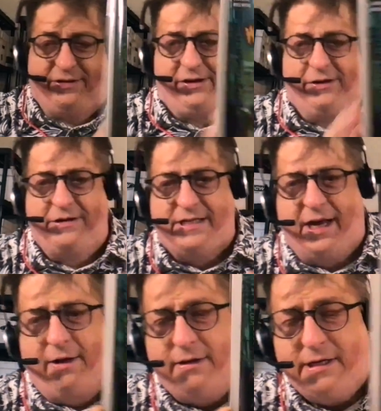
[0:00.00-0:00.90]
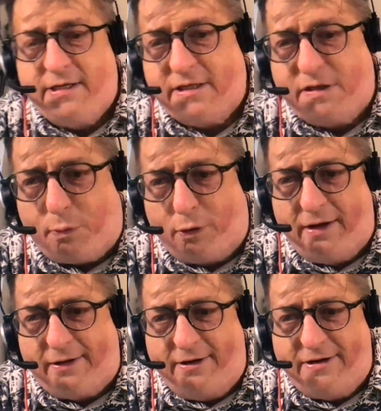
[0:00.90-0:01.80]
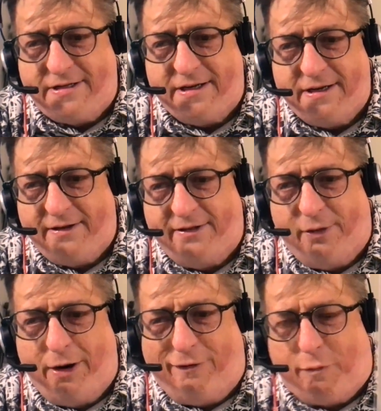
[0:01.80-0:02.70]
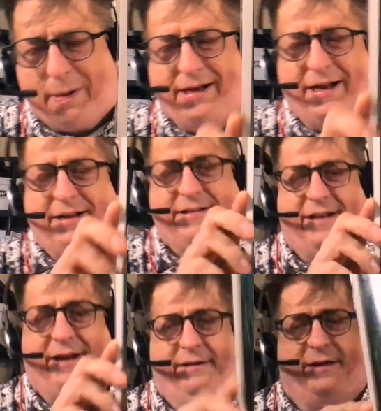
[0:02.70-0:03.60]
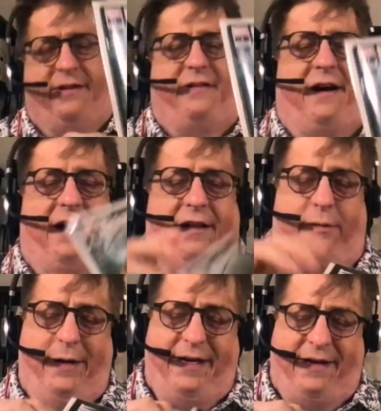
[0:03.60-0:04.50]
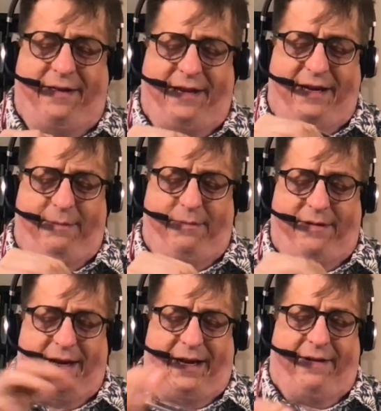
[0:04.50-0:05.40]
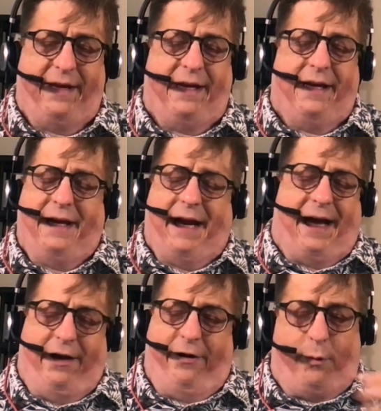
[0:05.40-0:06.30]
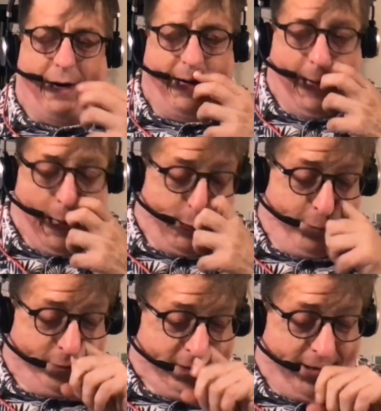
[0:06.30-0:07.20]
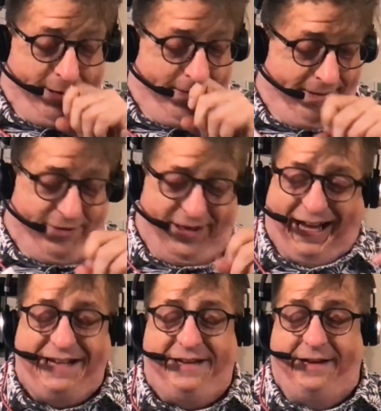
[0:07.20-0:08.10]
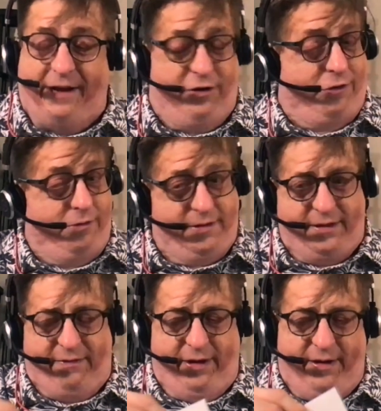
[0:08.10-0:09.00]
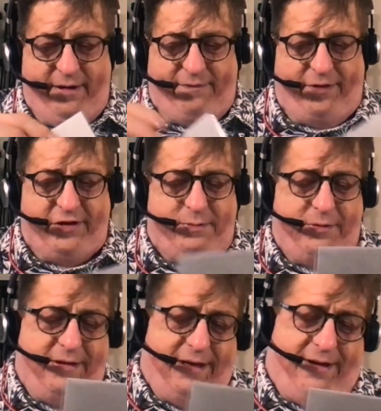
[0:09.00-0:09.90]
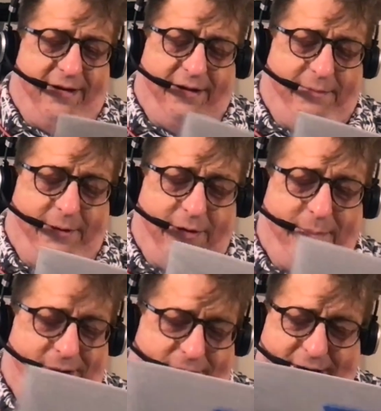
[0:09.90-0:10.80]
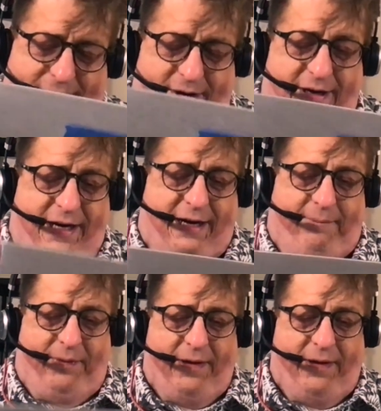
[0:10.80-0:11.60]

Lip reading: you couldn't tell, spoilers, the Werewolf by Night is in it, because it's a Halloween-themed thing. I don't know why an annual's coming out after like 18 issues of the first Moon Knight, you know, Moon Knight, but whatever. I